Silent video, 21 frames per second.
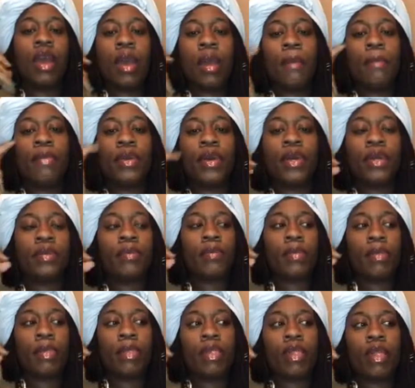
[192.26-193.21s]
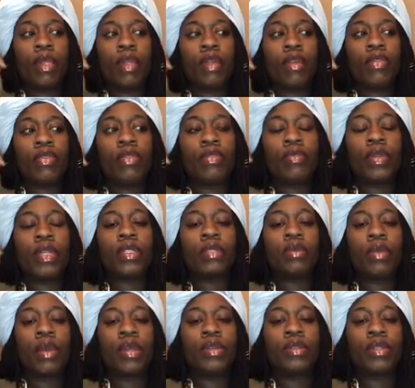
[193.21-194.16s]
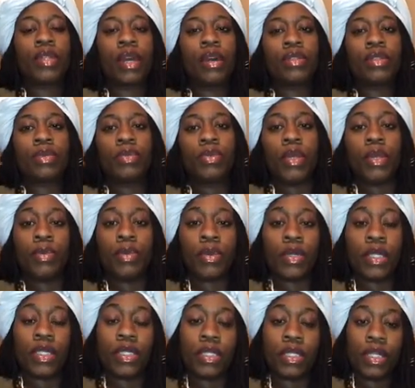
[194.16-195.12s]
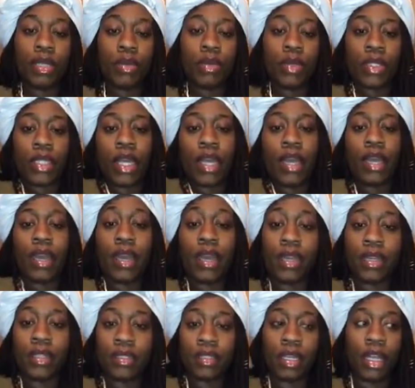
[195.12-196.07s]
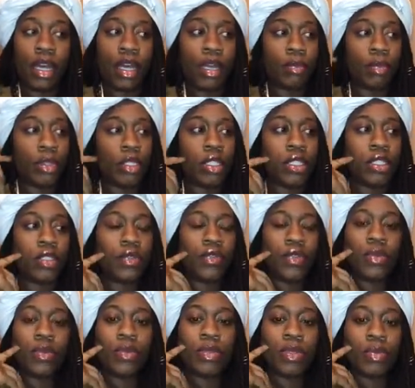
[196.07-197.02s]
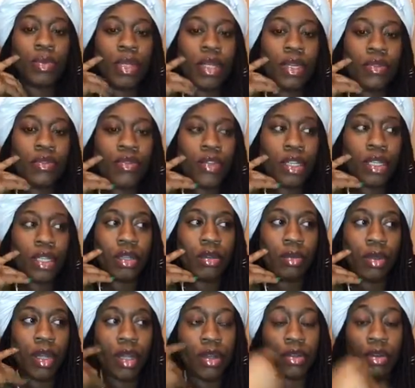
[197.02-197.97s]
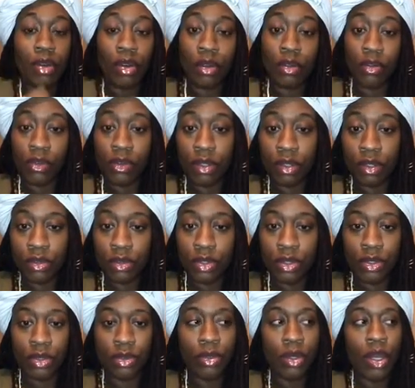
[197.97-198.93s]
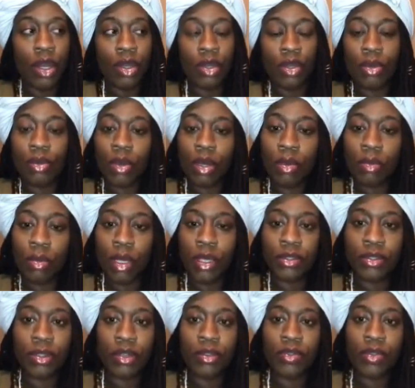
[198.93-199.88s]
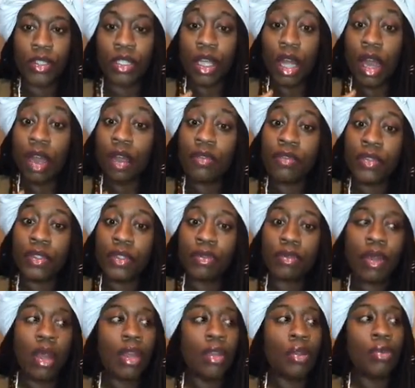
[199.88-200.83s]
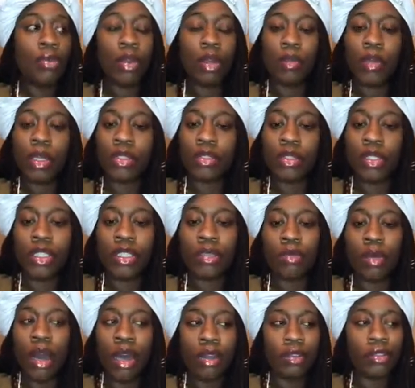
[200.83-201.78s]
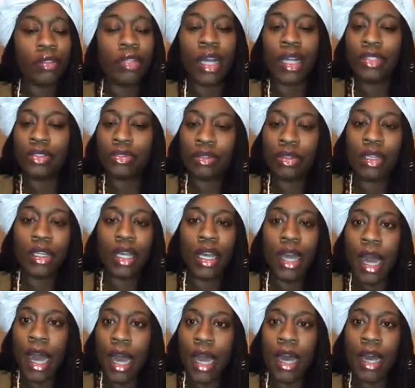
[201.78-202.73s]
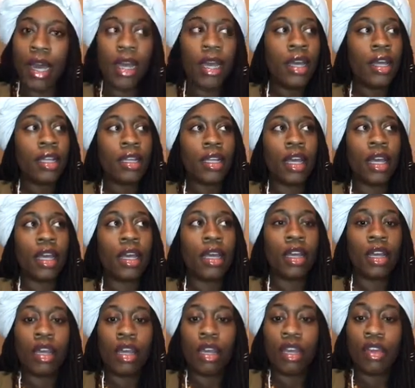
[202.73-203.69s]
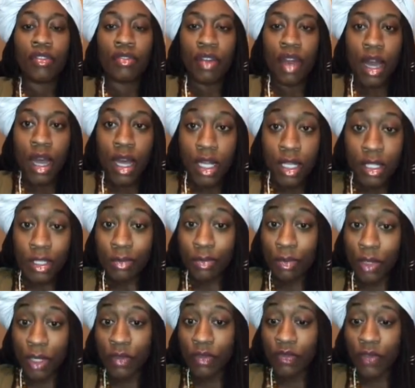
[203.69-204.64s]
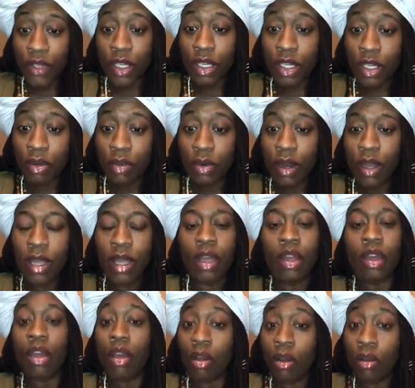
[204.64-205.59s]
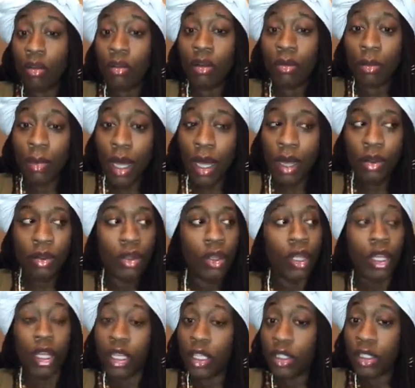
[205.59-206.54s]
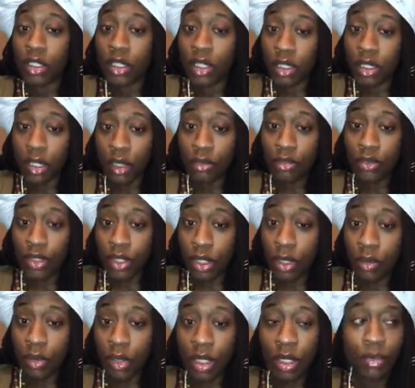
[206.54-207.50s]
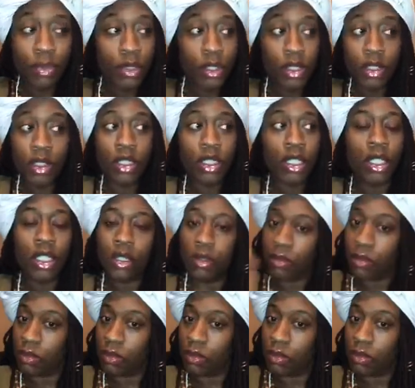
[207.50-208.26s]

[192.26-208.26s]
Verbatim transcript: but the reason why you talk to people and see what their head is like because if you spending 50 grand on a photo shoot you want to make sure the photographer is right you want to make sure these models not drunk and high like if I spend 50 grand on a model and she don't show up because she,